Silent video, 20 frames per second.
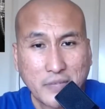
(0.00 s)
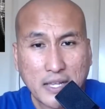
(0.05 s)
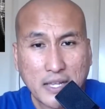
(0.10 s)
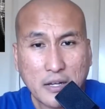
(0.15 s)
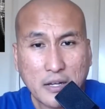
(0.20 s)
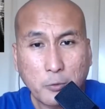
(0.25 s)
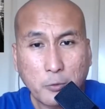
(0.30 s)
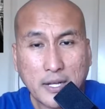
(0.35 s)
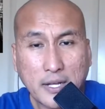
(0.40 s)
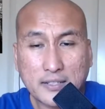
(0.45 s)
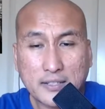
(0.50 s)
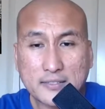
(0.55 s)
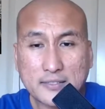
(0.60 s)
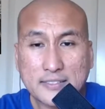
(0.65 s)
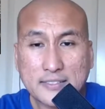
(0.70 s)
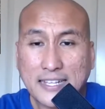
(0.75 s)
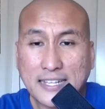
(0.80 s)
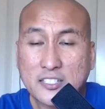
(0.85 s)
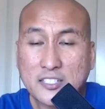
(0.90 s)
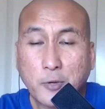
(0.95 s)
well
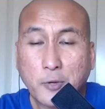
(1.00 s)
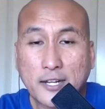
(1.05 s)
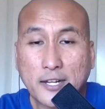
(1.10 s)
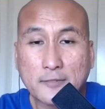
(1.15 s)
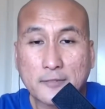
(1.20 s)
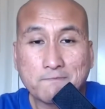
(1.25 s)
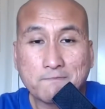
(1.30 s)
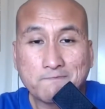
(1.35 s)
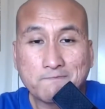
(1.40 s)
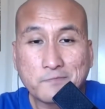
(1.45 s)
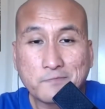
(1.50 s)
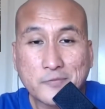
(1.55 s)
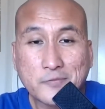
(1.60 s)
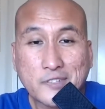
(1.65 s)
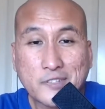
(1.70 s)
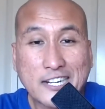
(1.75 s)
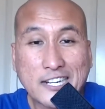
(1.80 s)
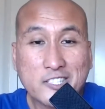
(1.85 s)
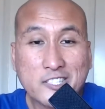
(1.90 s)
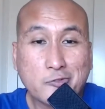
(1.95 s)
guess what
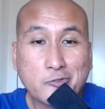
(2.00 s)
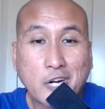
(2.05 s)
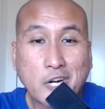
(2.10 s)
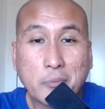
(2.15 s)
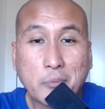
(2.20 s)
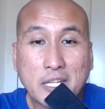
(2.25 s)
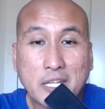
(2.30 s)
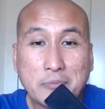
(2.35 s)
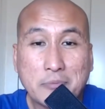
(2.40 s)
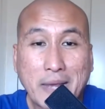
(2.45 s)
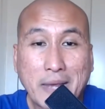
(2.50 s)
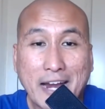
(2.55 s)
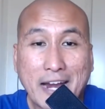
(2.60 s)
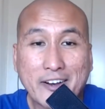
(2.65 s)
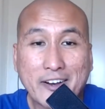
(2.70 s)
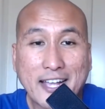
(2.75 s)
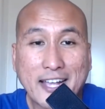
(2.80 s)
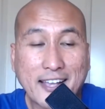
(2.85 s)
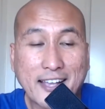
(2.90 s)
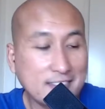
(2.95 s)
there's trouble in
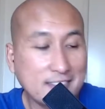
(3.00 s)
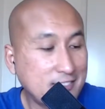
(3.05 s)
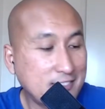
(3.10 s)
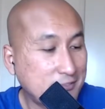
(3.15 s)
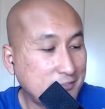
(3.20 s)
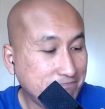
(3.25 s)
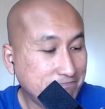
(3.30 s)
paradise